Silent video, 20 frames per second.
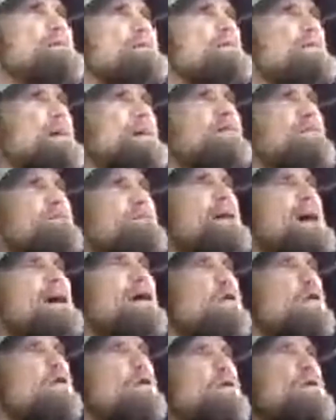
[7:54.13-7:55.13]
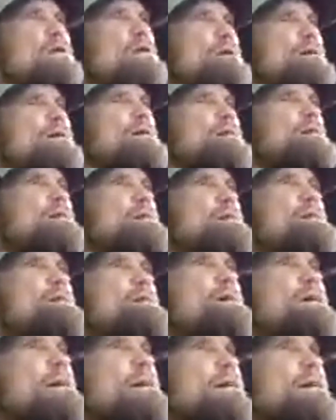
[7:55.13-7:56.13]
like a fowl,
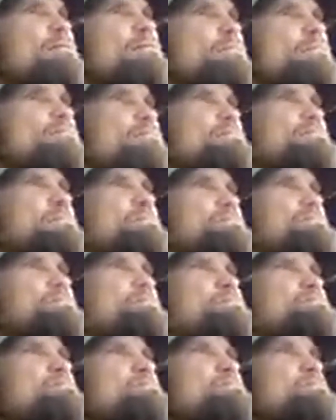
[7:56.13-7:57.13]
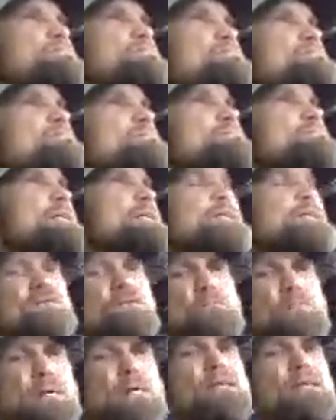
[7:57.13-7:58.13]
and
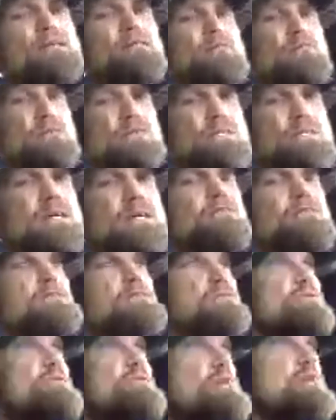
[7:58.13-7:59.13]
dominion was given to it.